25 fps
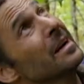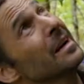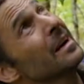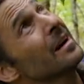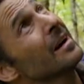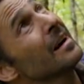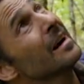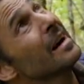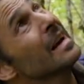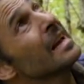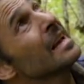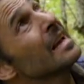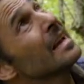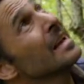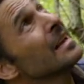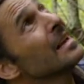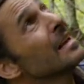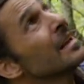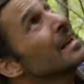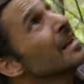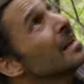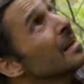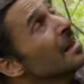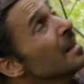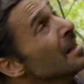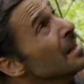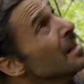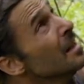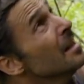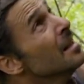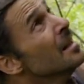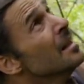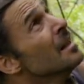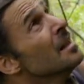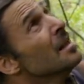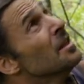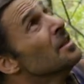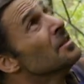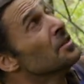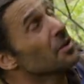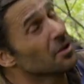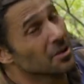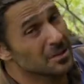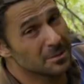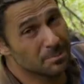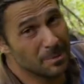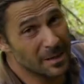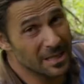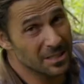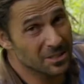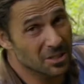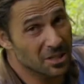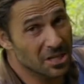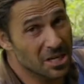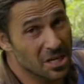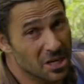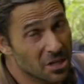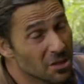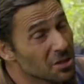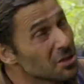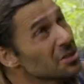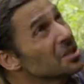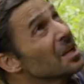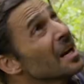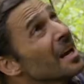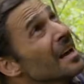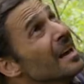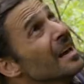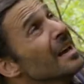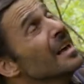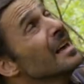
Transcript: here. Those bees are huge.